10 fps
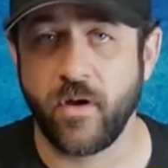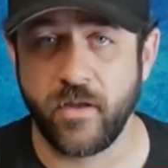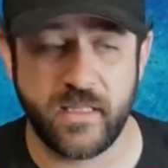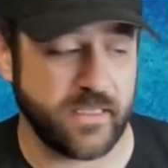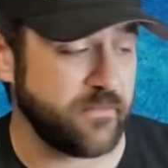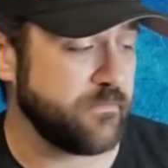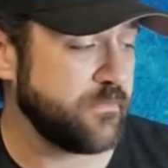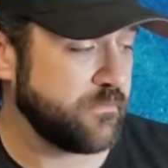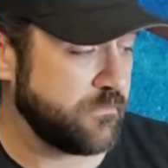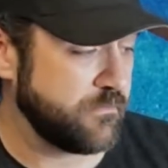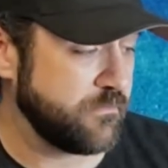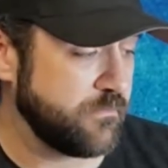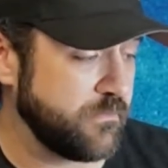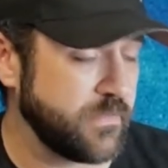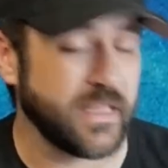On the
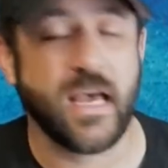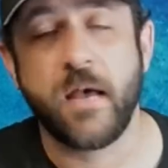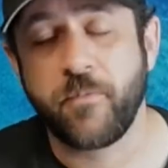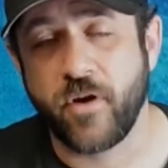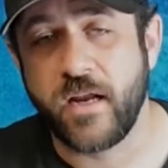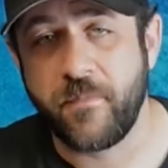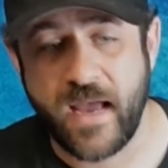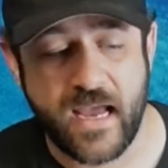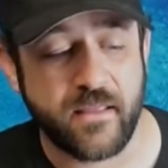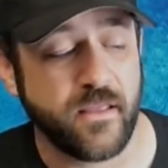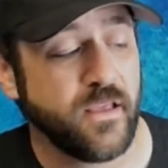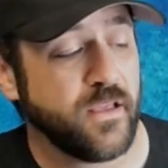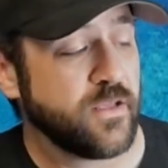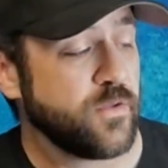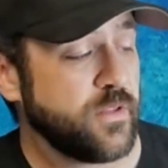upgrade path,
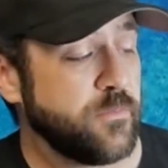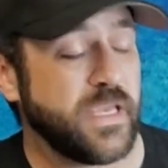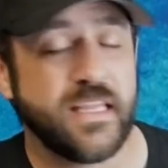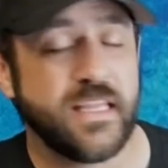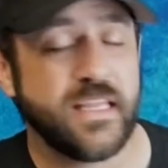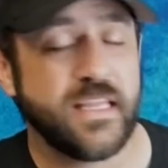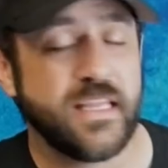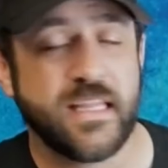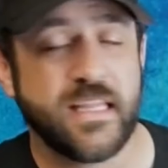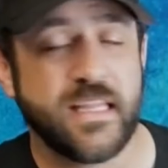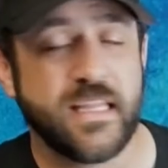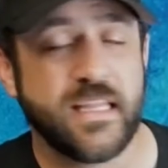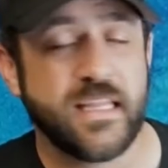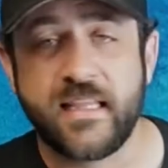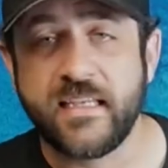being that these RTRs do
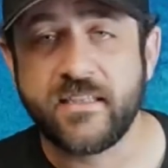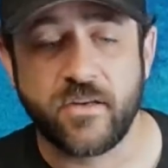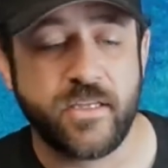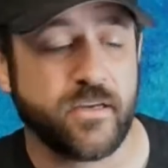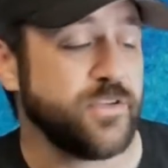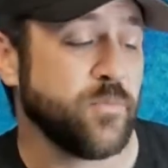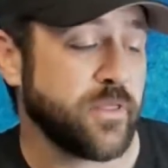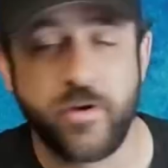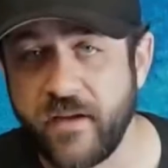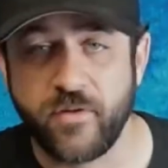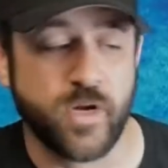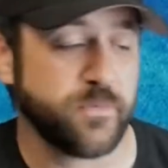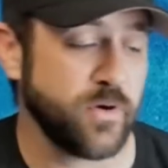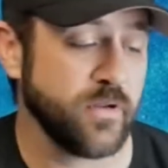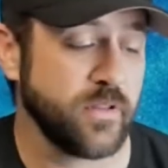come with a 35-turn brushed
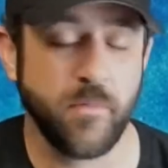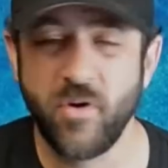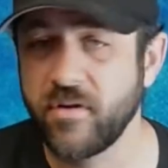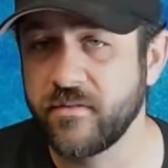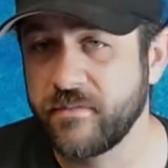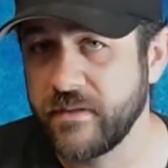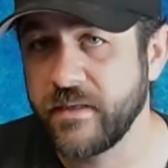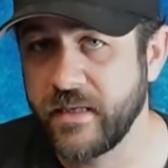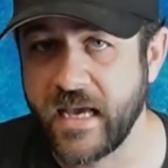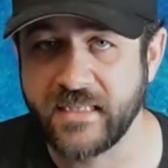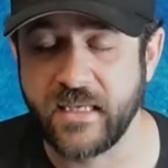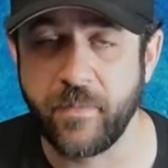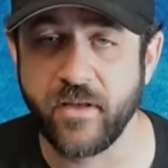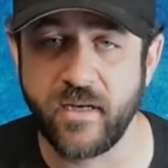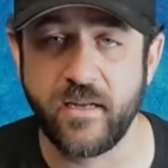motor, the motor has the
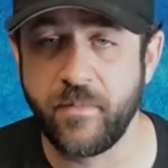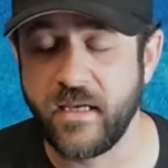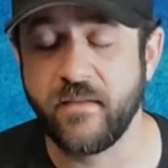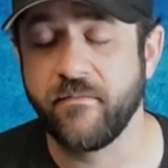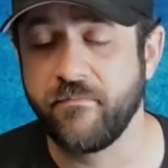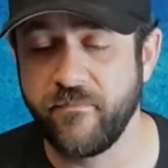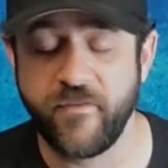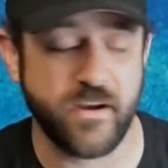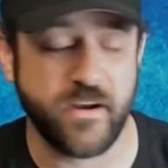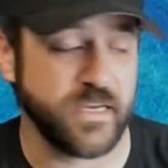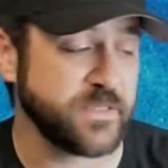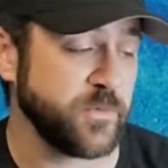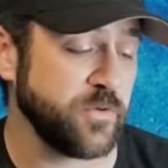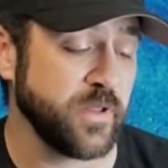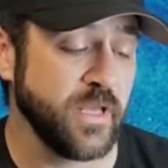ability to be very
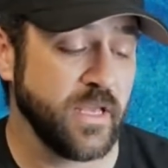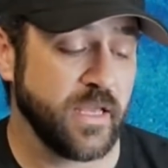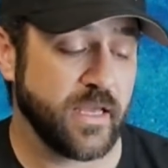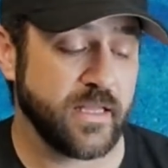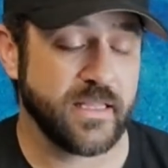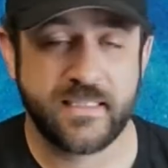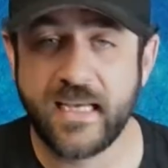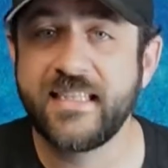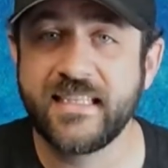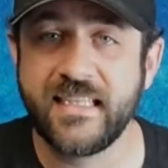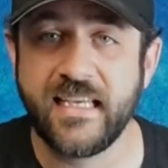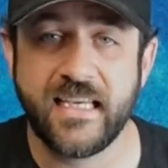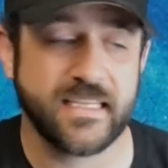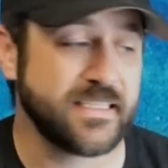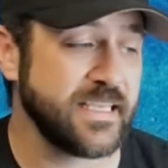smooth. The 1060
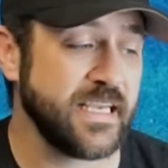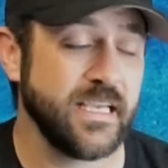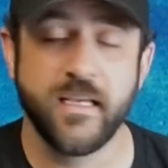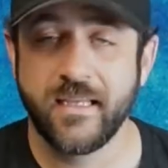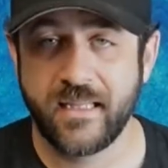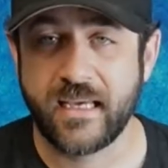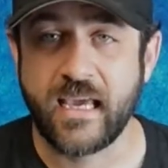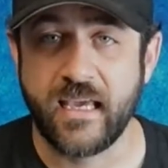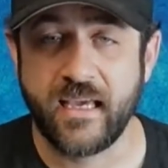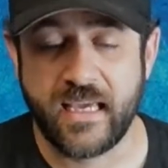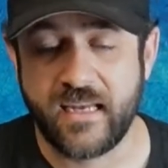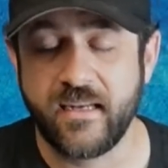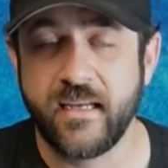ESC, like again,